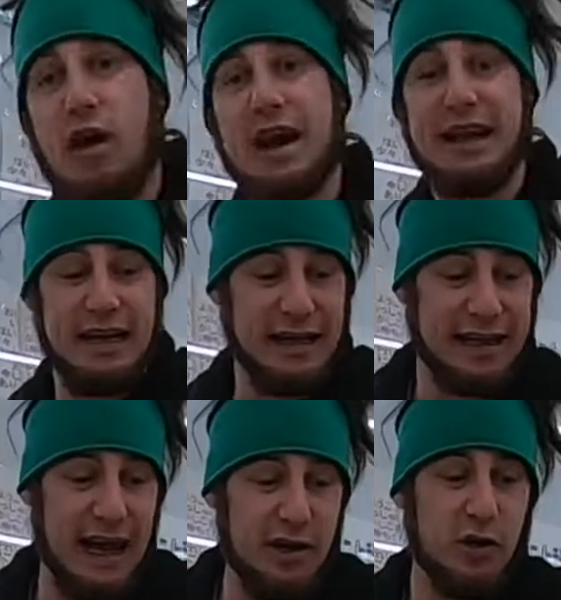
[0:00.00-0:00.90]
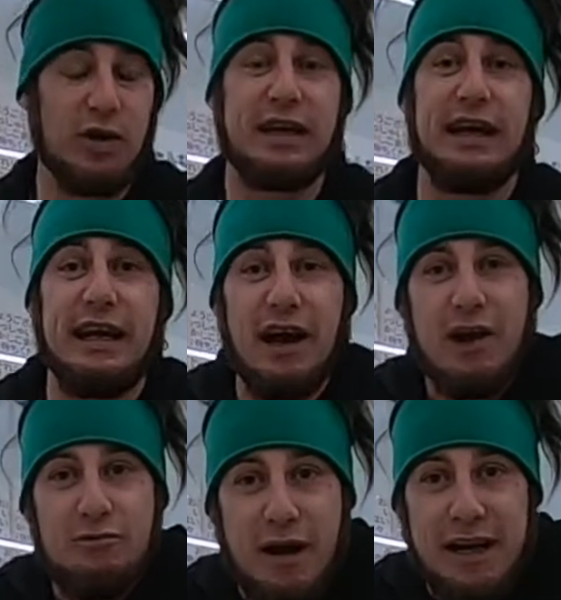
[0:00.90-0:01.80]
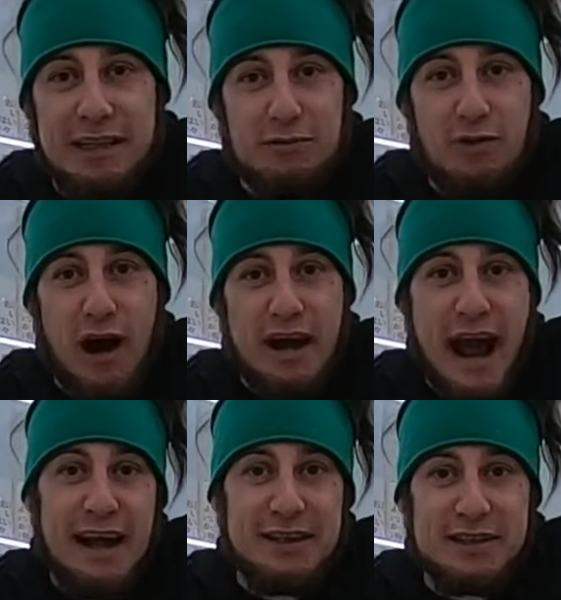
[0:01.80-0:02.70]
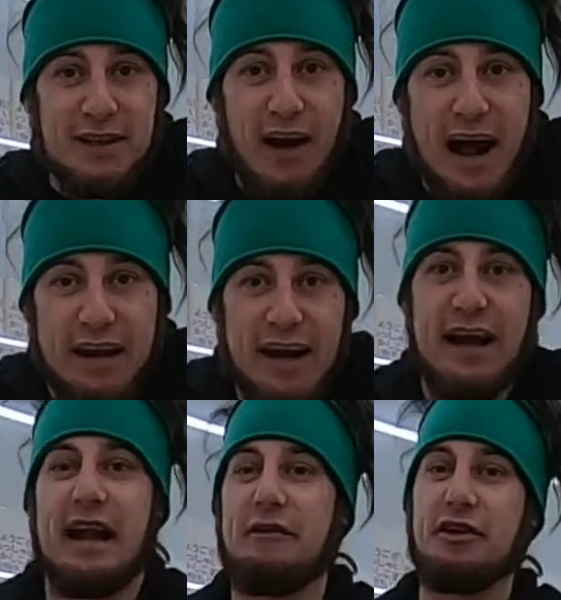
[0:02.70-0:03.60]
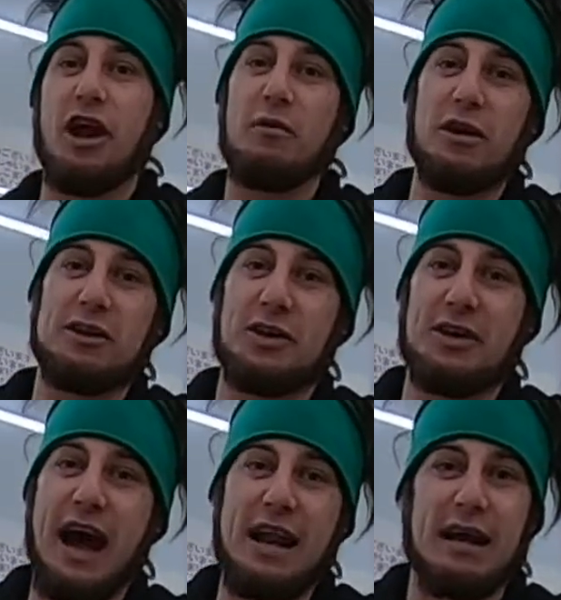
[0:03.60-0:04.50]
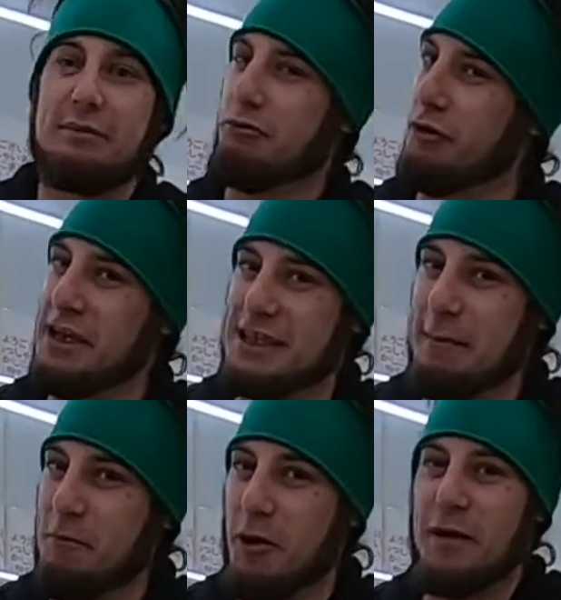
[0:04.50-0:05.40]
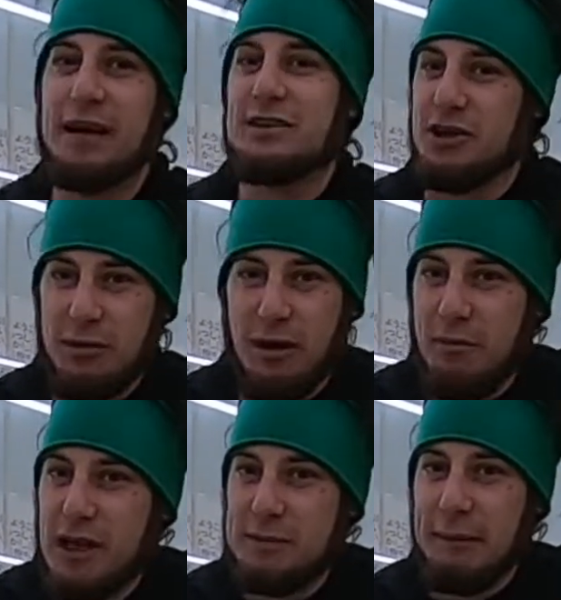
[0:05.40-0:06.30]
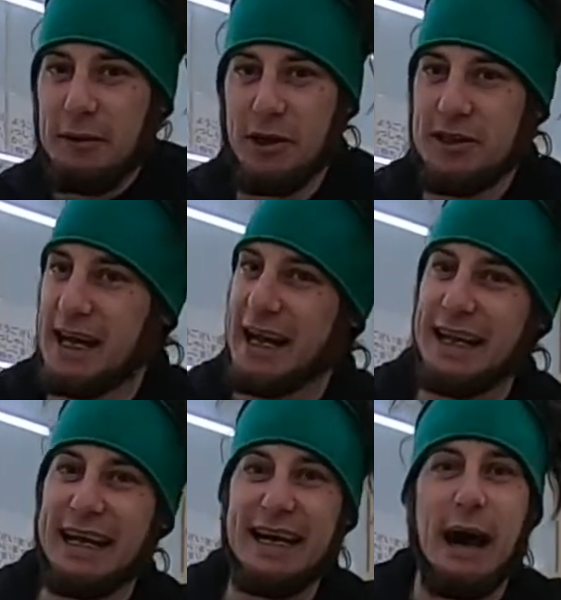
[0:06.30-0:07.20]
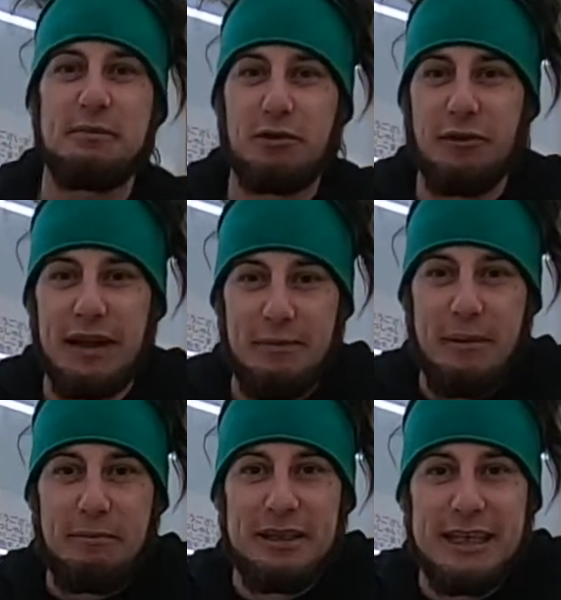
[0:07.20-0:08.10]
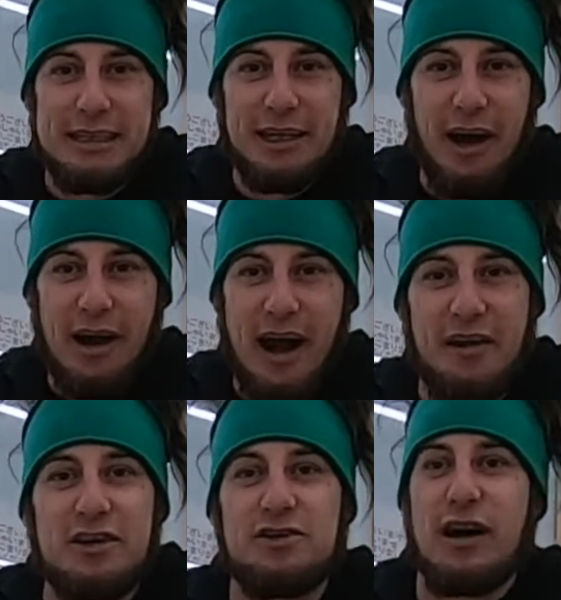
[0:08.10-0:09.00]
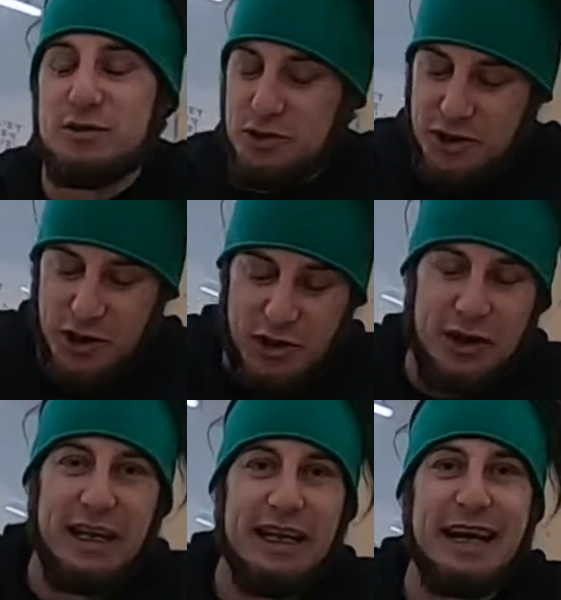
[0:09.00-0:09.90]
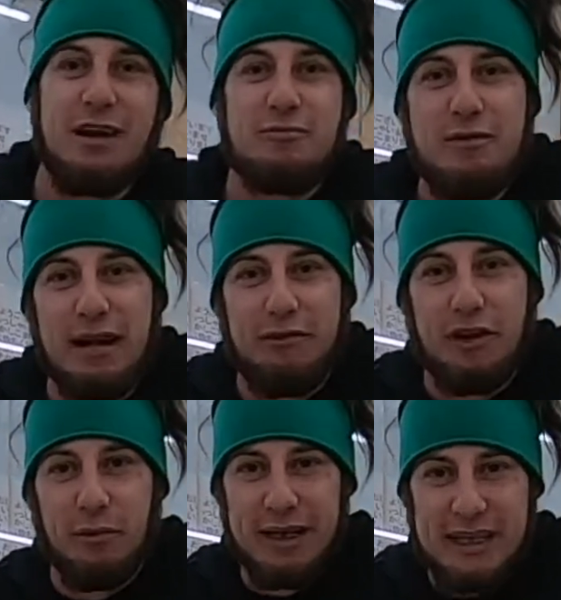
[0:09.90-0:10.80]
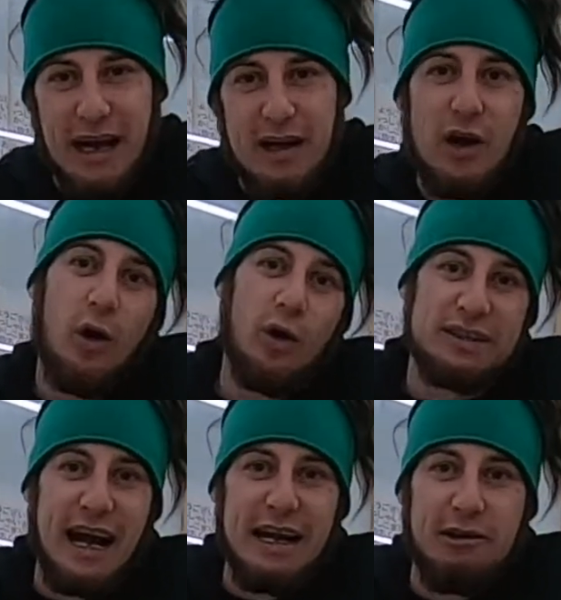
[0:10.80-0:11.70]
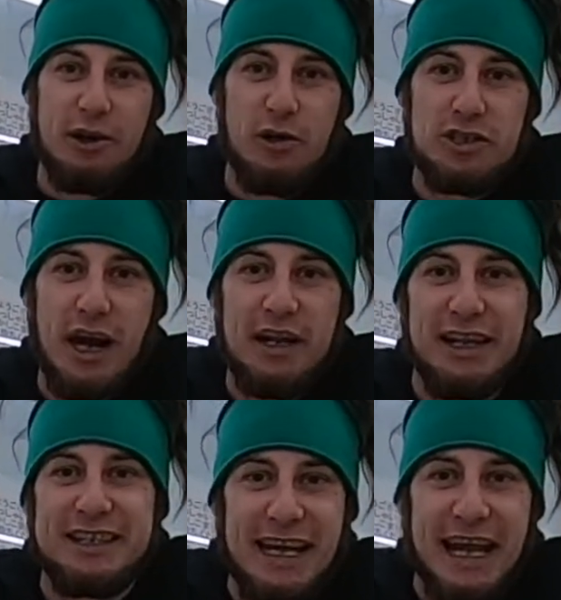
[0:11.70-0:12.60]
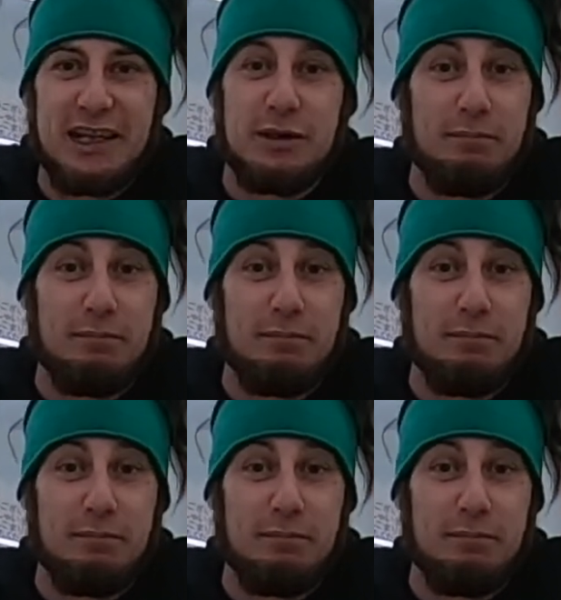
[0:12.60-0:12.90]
right here to get your gear ready to ride and slide. Now if you don't want to do that, pretty simple. Do what most people do, take their gear up to Rhythm up in Niseko and those guys will tune your gear, get it ready for the winter, or down here in Kutchan you can take it to